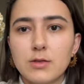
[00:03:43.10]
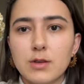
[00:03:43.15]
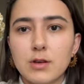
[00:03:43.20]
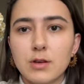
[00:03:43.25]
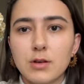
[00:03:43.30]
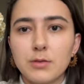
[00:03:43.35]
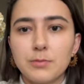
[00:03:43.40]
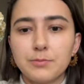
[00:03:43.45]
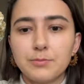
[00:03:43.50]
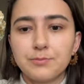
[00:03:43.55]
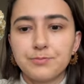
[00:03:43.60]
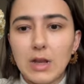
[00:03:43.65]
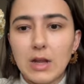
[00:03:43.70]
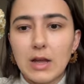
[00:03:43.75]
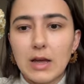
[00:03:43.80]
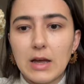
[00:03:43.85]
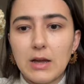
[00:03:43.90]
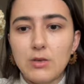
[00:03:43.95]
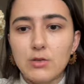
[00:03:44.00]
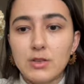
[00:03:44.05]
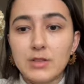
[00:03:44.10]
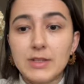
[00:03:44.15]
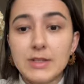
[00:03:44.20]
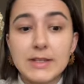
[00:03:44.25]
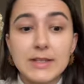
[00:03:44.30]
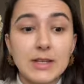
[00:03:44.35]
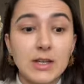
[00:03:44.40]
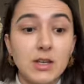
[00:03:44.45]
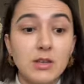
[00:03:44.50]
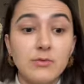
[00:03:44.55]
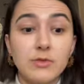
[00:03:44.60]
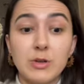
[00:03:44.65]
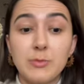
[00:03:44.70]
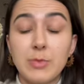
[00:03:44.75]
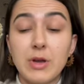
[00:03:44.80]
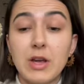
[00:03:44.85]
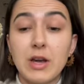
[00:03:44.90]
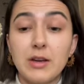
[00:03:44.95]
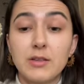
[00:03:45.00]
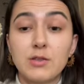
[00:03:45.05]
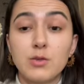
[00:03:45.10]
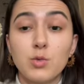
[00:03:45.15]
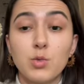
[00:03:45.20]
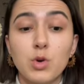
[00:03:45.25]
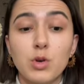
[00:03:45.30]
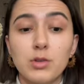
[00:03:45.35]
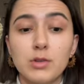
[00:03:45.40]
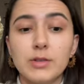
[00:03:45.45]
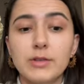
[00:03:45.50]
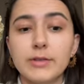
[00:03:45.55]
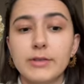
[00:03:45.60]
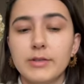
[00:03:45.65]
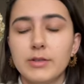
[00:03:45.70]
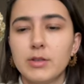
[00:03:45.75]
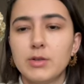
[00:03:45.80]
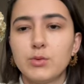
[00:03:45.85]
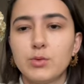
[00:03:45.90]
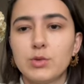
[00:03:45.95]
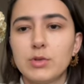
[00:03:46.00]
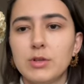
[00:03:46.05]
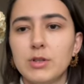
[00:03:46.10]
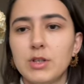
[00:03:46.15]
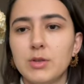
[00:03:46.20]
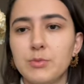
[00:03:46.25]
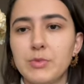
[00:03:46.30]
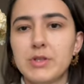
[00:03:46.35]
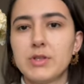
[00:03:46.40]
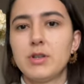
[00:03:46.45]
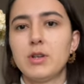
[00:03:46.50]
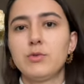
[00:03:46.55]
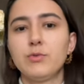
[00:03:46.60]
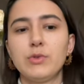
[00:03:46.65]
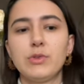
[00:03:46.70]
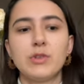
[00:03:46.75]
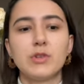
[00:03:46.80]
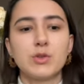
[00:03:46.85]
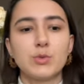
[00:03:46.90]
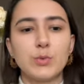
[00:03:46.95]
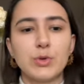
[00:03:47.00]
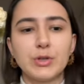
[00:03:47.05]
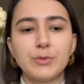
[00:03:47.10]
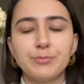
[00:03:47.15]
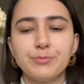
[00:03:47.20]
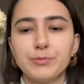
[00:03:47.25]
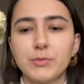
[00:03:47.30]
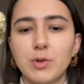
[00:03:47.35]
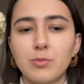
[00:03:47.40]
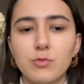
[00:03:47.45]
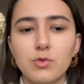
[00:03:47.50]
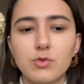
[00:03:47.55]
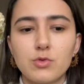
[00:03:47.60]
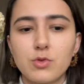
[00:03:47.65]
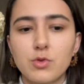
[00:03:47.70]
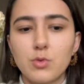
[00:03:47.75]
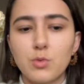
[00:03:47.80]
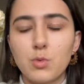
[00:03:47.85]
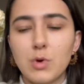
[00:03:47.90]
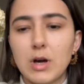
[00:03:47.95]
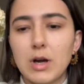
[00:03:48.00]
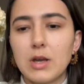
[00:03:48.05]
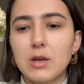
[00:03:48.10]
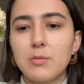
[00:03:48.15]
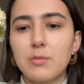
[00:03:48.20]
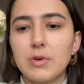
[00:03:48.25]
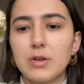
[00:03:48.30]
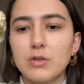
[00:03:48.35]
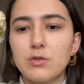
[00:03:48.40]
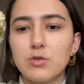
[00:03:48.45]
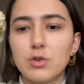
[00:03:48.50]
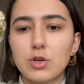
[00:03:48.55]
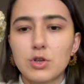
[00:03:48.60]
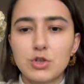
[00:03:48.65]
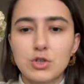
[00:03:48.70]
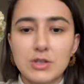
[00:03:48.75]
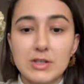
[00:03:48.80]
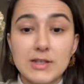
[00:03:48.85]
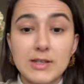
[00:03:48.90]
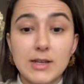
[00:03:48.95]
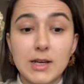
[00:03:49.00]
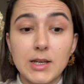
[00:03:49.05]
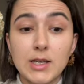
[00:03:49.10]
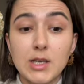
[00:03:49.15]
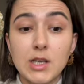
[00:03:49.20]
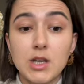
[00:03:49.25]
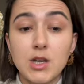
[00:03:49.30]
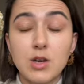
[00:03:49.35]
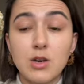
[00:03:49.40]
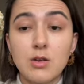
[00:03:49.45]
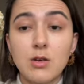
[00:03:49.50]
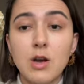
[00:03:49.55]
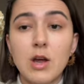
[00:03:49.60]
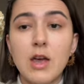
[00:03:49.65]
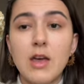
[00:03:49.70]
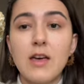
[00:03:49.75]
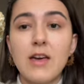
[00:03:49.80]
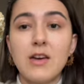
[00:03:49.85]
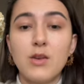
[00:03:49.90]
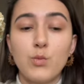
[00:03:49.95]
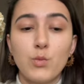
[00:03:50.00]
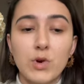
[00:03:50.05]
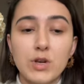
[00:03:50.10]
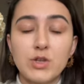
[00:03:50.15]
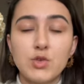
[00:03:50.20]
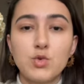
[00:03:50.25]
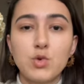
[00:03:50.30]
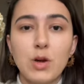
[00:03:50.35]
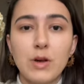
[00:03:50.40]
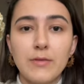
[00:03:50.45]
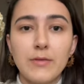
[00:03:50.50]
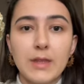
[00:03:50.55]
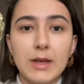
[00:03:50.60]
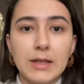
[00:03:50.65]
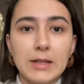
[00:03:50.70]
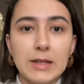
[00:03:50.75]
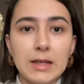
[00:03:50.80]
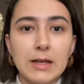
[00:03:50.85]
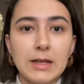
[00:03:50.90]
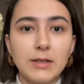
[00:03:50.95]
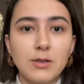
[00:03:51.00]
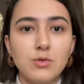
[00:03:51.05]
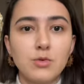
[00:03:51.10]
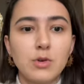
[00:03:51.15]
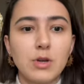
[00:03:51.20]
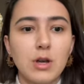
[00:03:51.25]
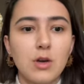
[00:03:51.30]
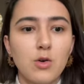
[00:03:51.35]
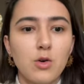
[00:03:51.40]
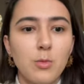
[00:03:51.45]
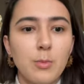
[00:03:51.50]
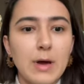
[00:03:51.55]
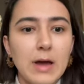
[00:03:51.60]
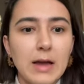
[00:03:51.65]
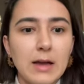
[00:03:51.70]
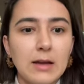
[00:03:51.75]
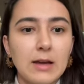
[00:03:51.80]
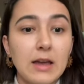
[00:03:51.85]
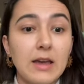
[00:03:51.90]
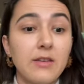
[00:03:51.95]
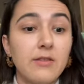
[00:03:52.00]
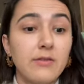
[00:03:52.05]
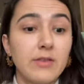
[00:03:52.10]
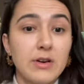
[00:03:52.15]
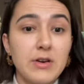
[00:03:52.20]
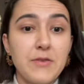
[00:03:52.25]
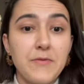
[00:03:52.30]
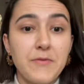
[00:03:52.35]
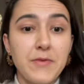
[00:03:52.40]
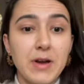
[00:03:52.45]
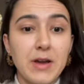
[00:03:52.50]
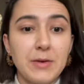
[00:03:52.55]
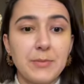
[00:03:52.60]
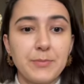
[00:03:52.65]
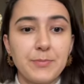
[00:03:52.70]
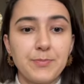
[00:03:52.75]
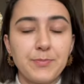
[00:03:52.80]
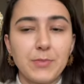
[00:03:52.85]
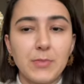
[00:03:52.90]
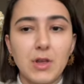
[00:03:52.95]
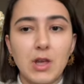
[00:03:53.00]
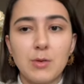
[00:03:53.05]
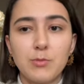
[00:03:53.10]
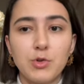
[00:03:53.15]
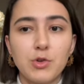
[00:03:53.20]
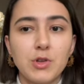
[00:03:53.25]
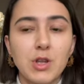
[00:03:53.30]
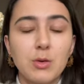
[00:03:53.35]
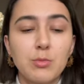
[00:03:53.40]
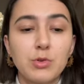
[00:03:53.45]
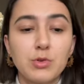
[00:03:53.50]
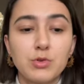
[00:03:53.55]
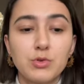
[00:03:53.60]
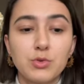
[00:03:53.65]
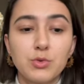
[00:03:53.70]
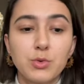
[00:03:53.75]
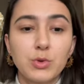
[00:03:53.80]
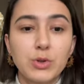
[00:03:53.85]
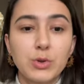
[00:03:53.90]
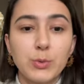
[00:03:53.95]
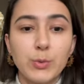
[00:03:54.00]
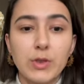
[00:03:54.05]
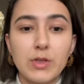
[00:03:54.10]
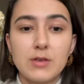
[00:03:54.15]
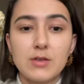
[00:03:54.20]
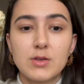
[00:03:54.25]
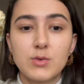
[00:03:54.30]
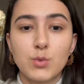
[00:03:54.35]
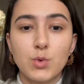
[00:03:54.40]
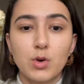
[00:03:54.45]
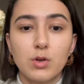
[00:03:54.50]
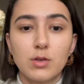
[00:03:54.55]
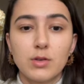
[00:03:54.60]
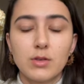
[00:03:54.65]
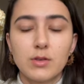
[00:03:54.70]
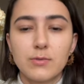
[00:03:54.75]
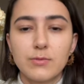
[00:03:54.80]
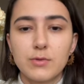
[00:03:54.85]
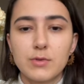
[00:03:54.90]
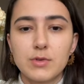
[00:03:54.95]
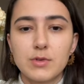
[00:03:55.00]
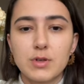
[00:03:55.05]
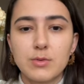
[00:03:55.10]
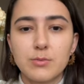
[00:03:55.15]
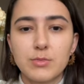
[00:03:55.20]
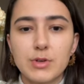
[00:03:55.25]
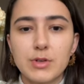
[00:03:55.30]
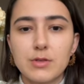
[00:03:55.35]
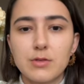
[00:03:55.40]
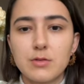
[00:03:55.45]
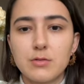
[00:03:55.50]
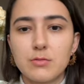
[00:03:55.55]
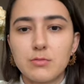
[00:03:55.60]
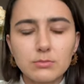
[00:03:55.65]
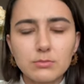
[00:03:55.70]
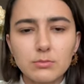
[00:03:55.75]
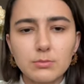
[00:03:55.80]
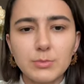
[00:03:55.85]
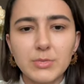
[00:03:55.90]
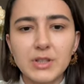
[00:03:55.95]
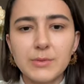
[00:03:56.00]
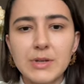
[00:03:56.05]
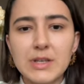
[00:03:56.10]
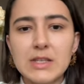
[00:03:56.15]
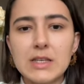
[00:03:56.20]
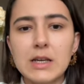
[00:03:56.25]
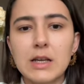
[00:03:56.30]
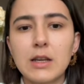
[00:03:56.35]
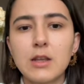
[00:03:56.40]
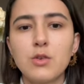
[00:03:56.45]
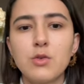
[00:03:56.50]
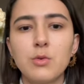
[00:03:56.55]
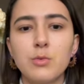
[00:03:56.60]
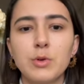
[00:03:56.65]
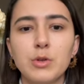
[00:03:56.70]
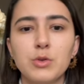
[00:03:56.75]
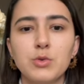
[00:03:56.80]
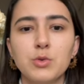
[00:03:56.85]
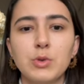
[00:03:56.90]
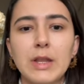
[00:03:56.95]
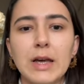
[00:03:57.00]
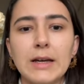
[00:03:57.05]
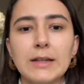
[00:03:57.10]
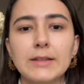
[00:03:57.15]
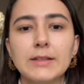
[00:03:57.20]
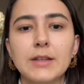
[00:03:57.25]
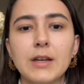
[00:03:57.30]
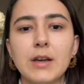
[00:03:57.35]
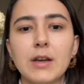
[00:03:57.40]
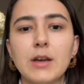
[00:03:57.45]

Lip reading: here, I already signed with my other wallet and it won't let me sign with this one. I'm not sure why, but you can just sign here. And once you have done that, you can go back and verify. I'm not able to do it with this wallet for some reason, but basically you will do that